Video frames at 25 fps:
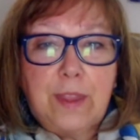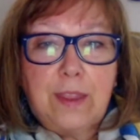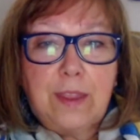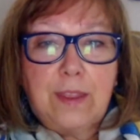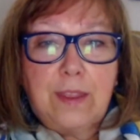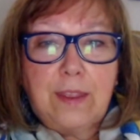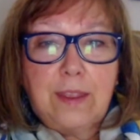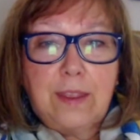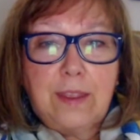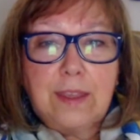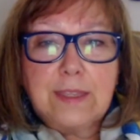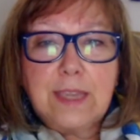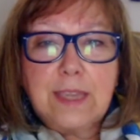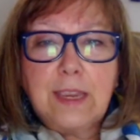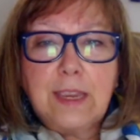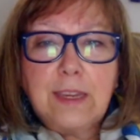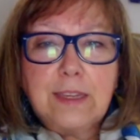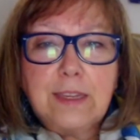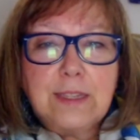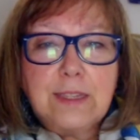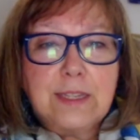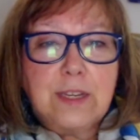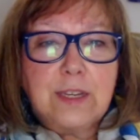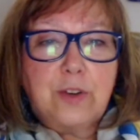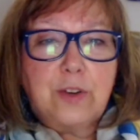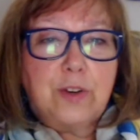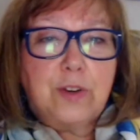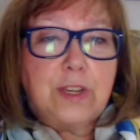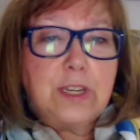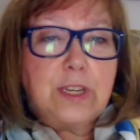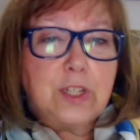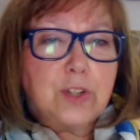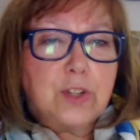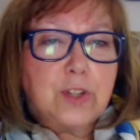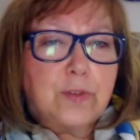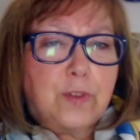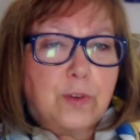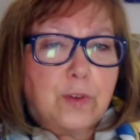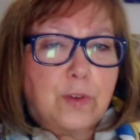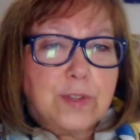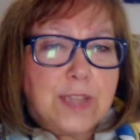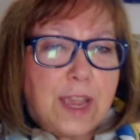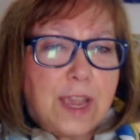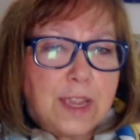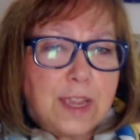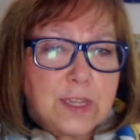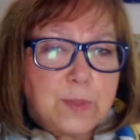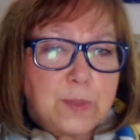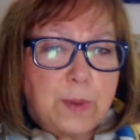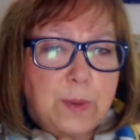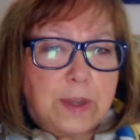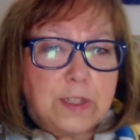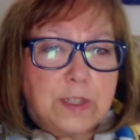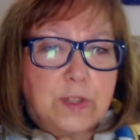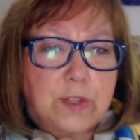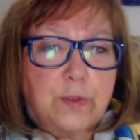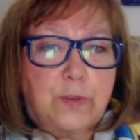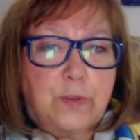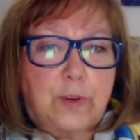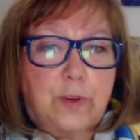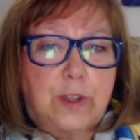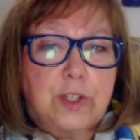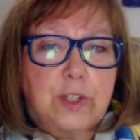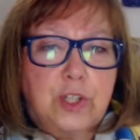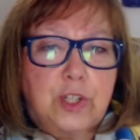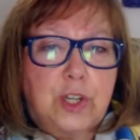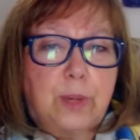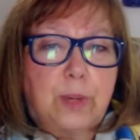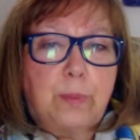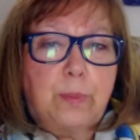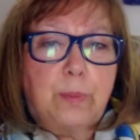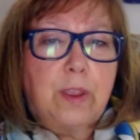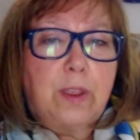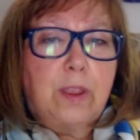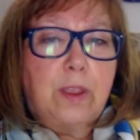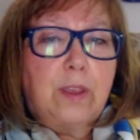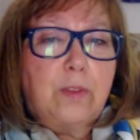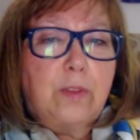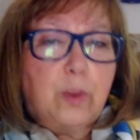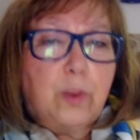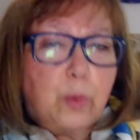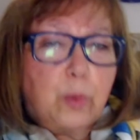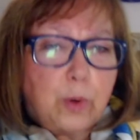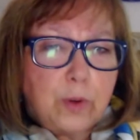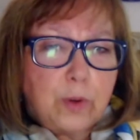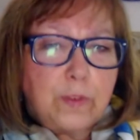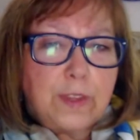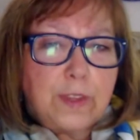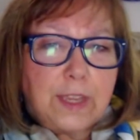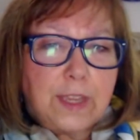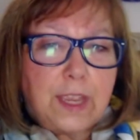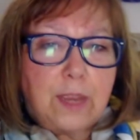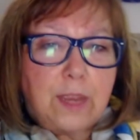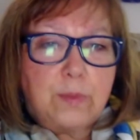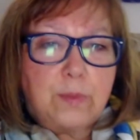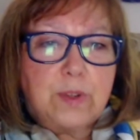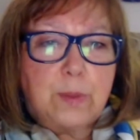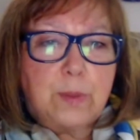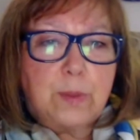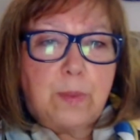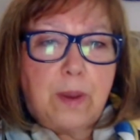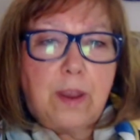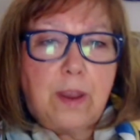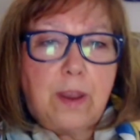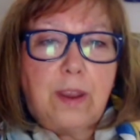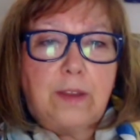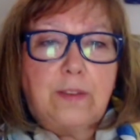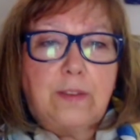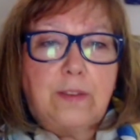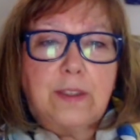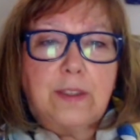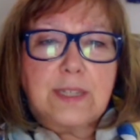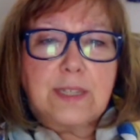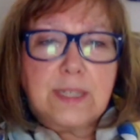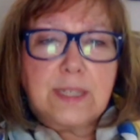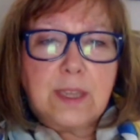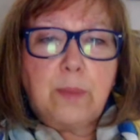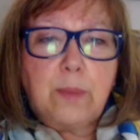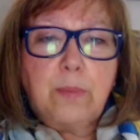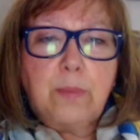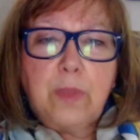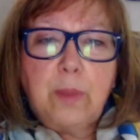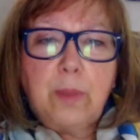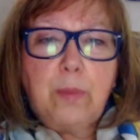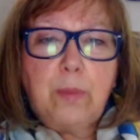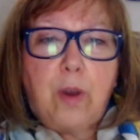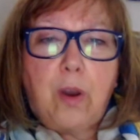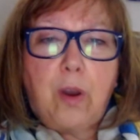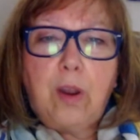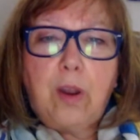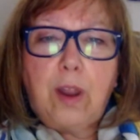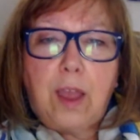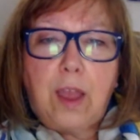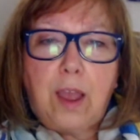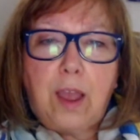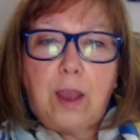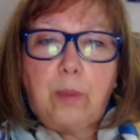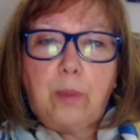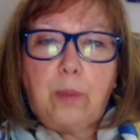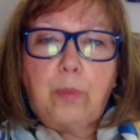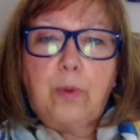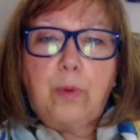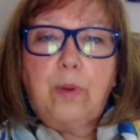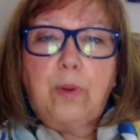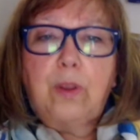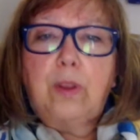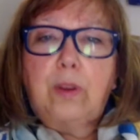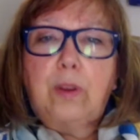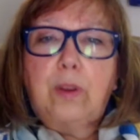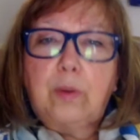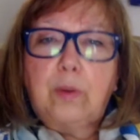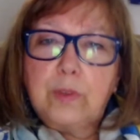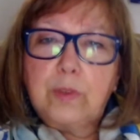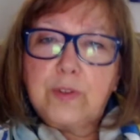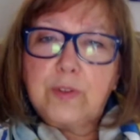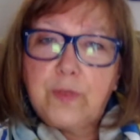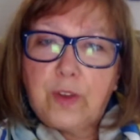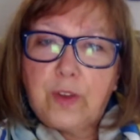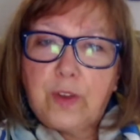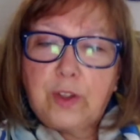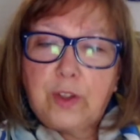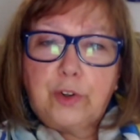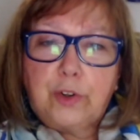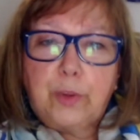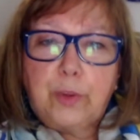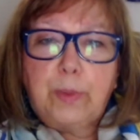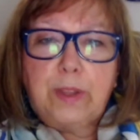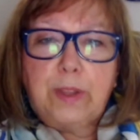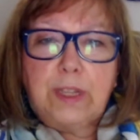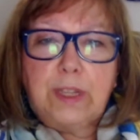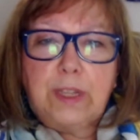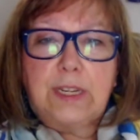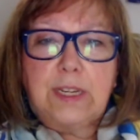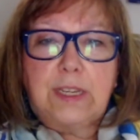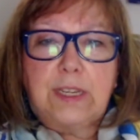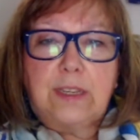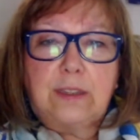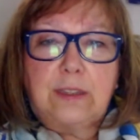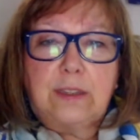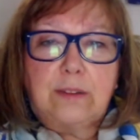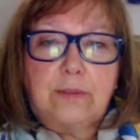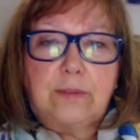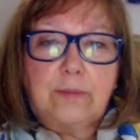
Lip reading: As I considered each of those aspects of friendship, the word that came to mind that summed them all up was vulnerability.